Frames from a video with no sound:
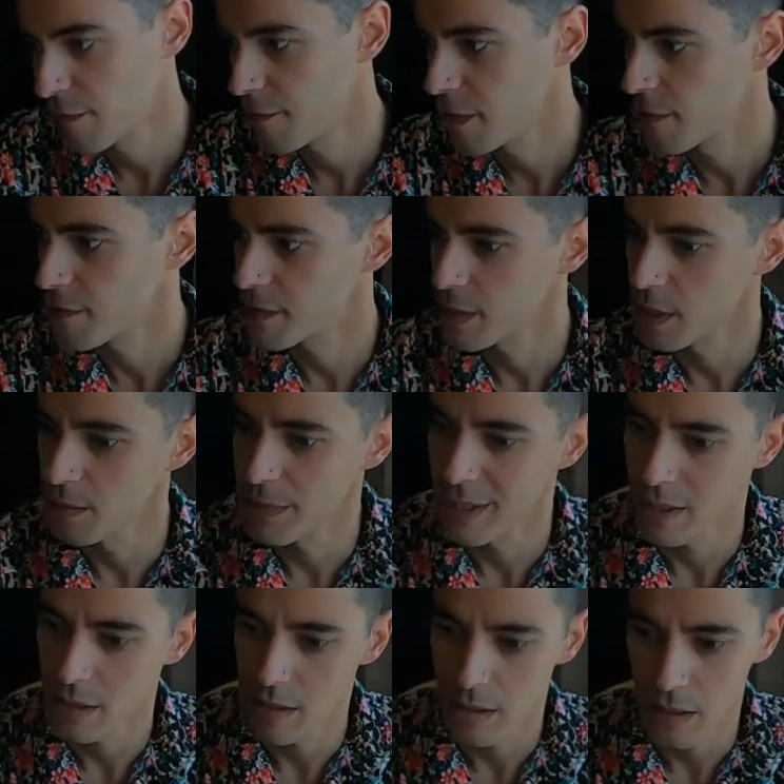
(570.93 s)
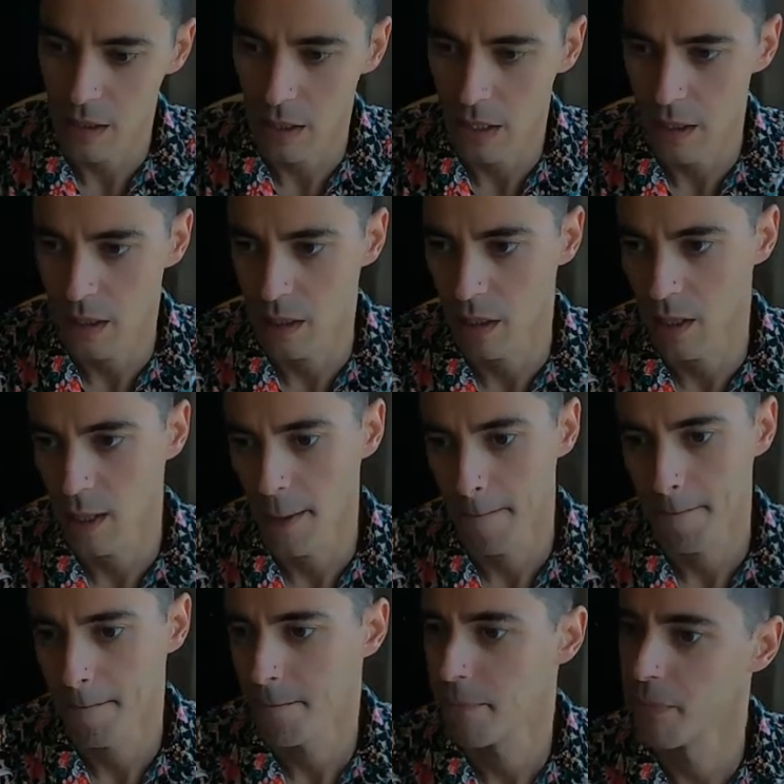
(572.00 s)
15 minutes later,
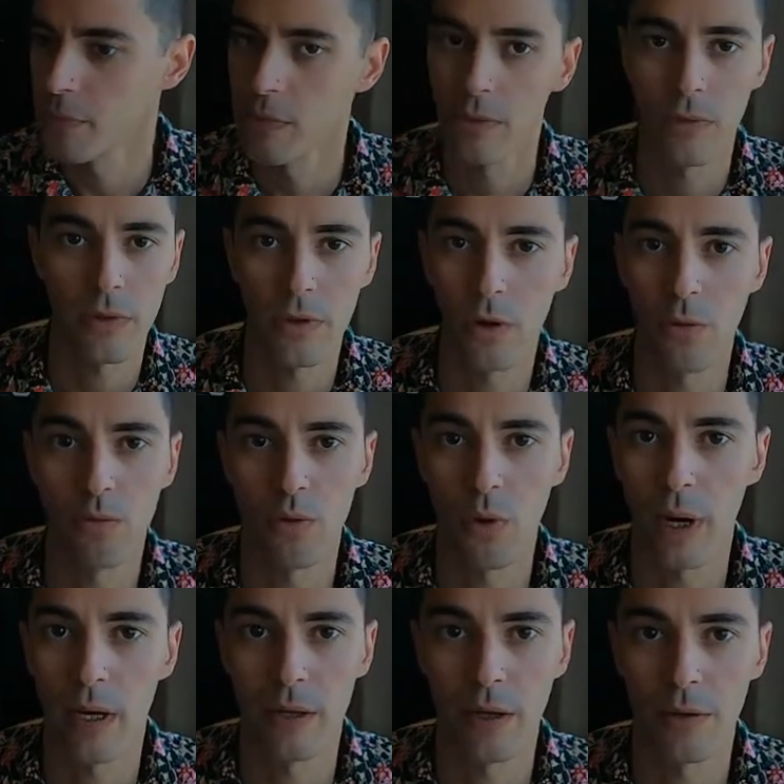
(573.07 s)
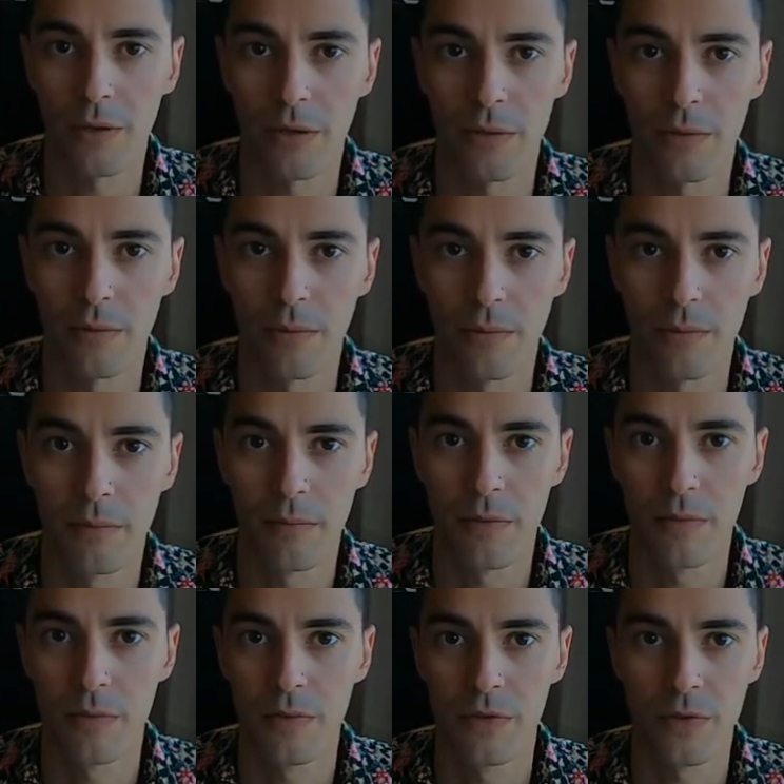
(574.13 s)
no bueno, dude.
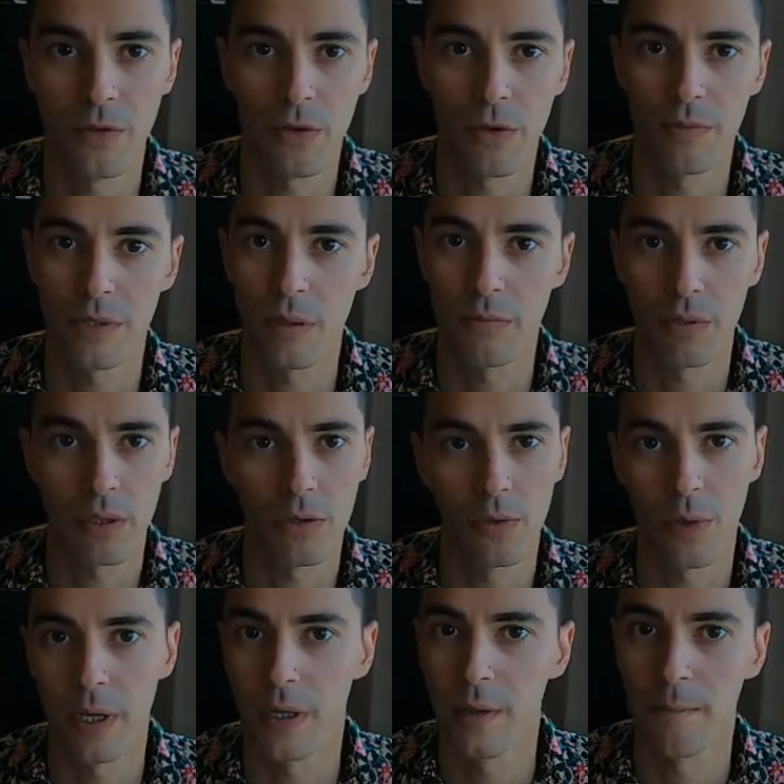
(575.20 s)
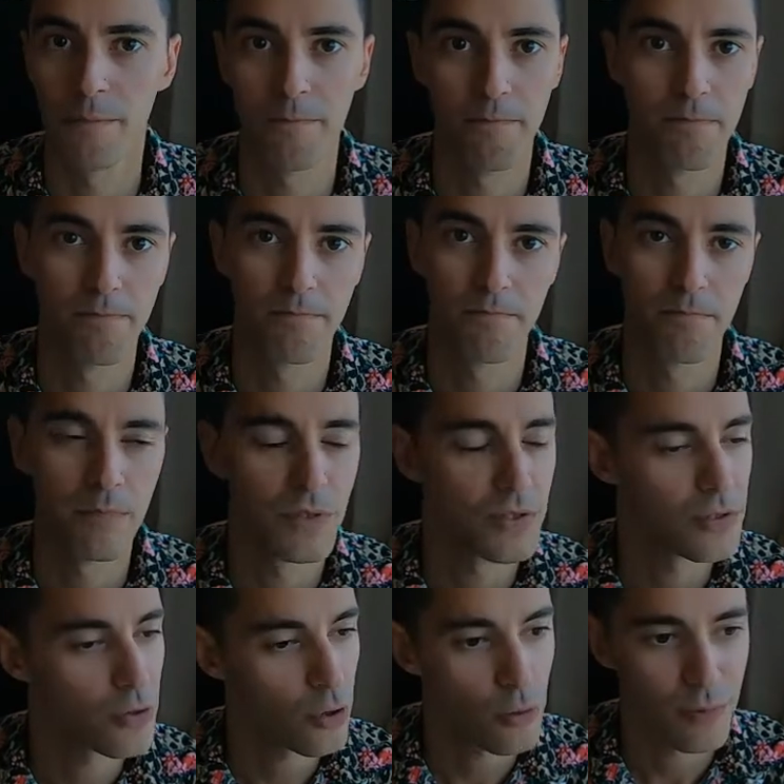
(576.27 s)
Storms are brewing.
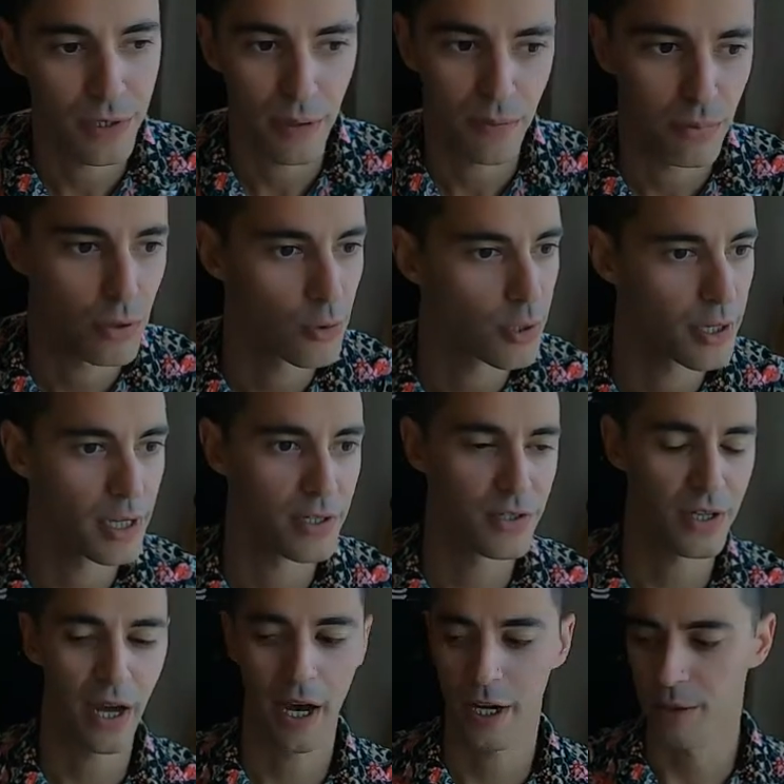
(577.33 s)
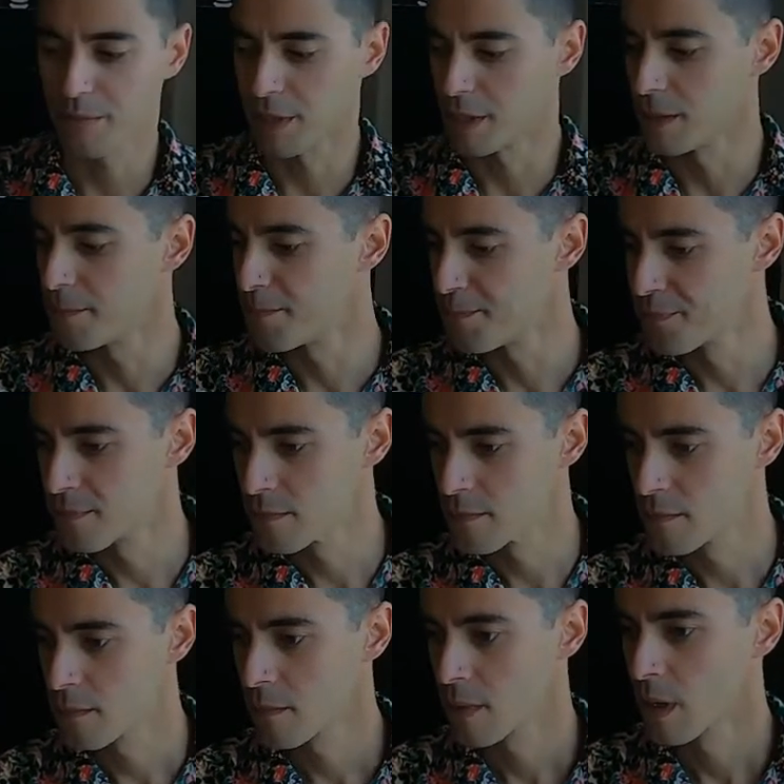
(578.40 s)
Storms are brewing inside of me.
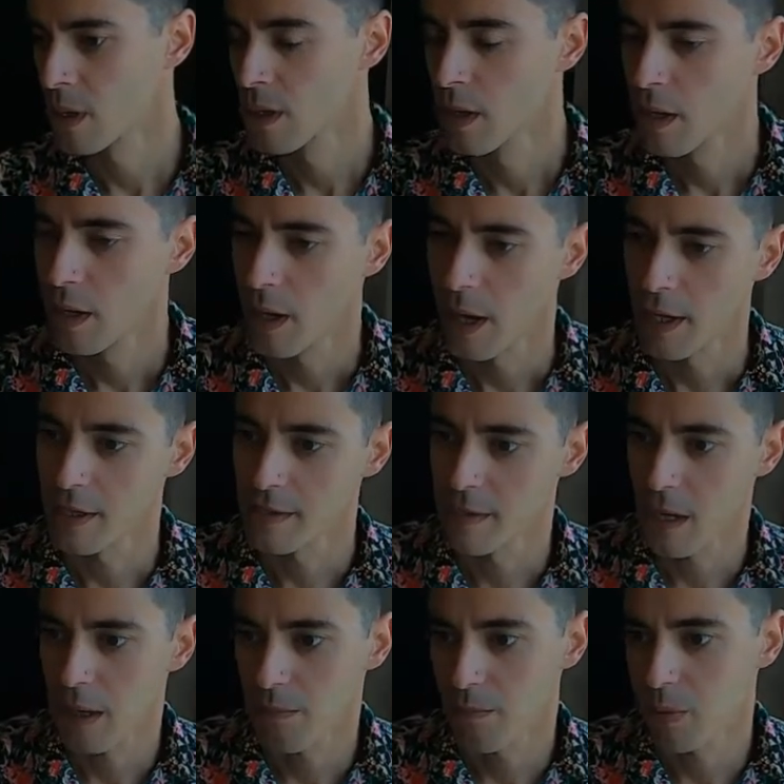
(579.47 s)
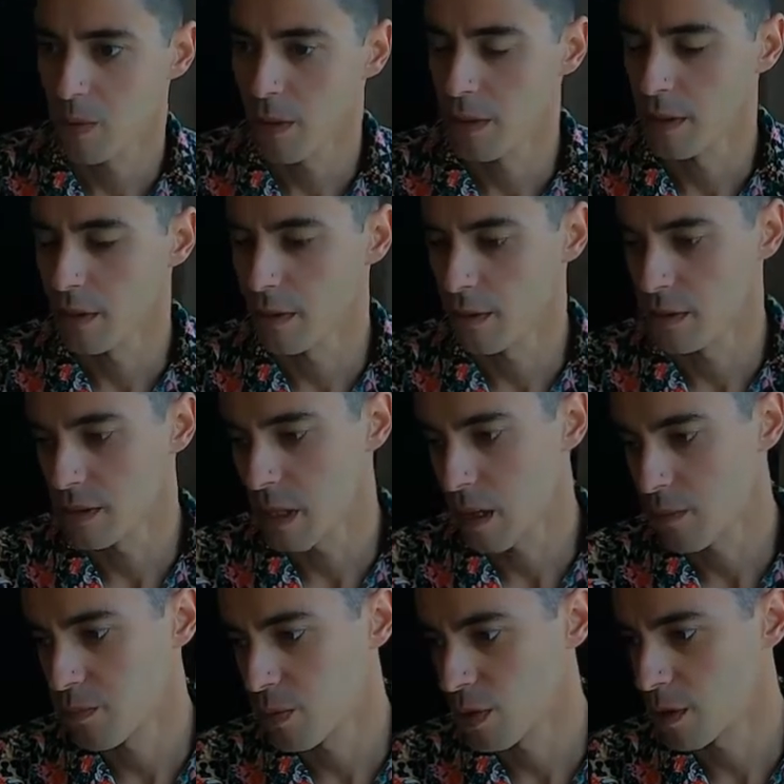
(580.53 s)
And it's that point, you know, it's
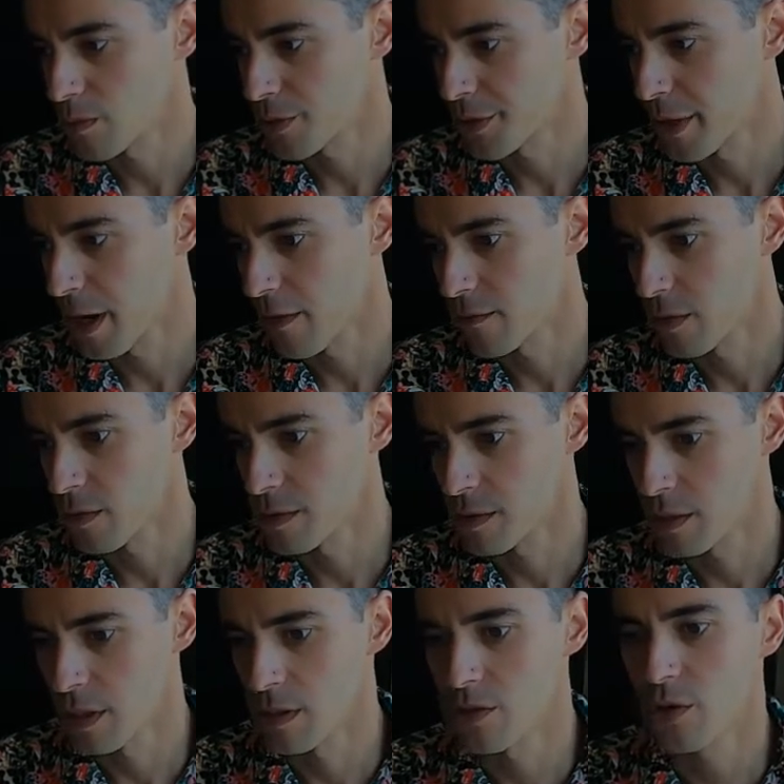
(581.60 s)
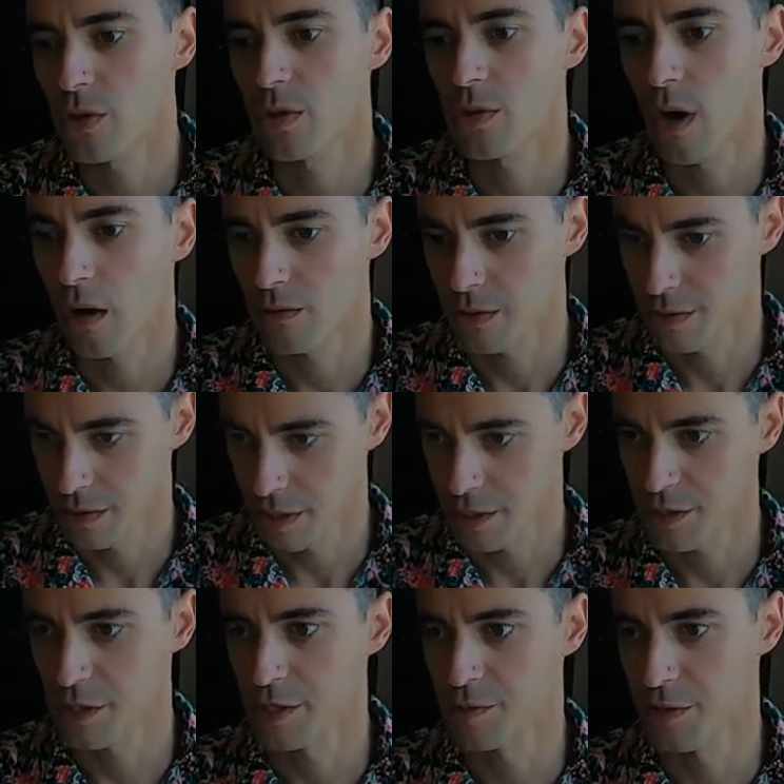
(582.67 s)
that point where you have those internal
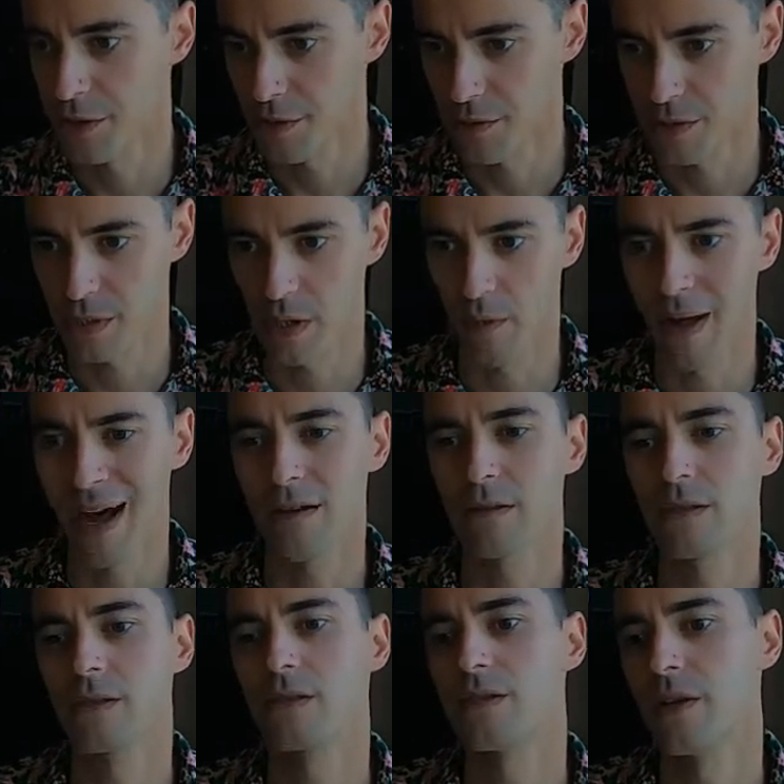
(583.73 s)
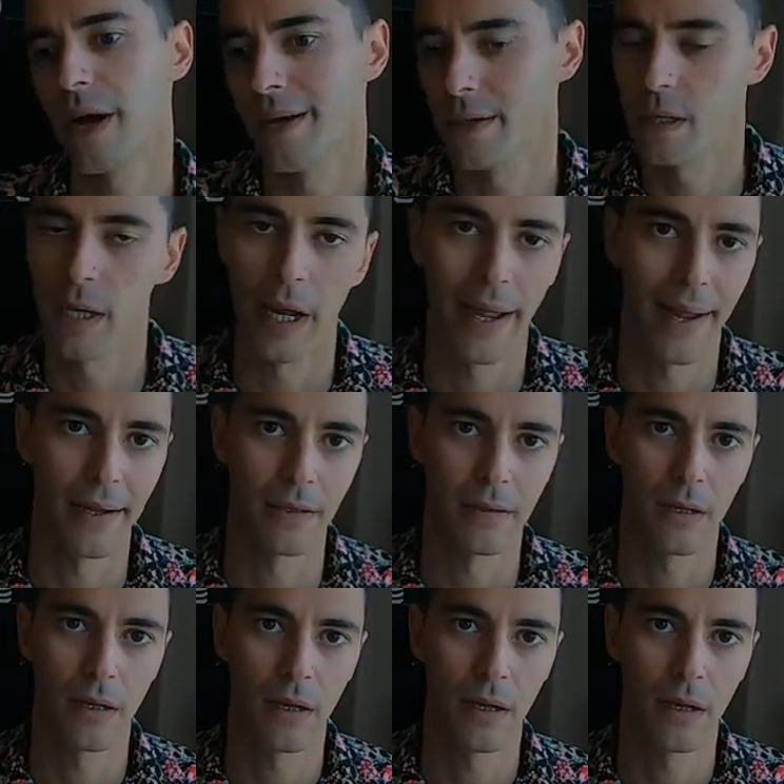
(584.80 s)
conversations with yourself. How's this night gonna end?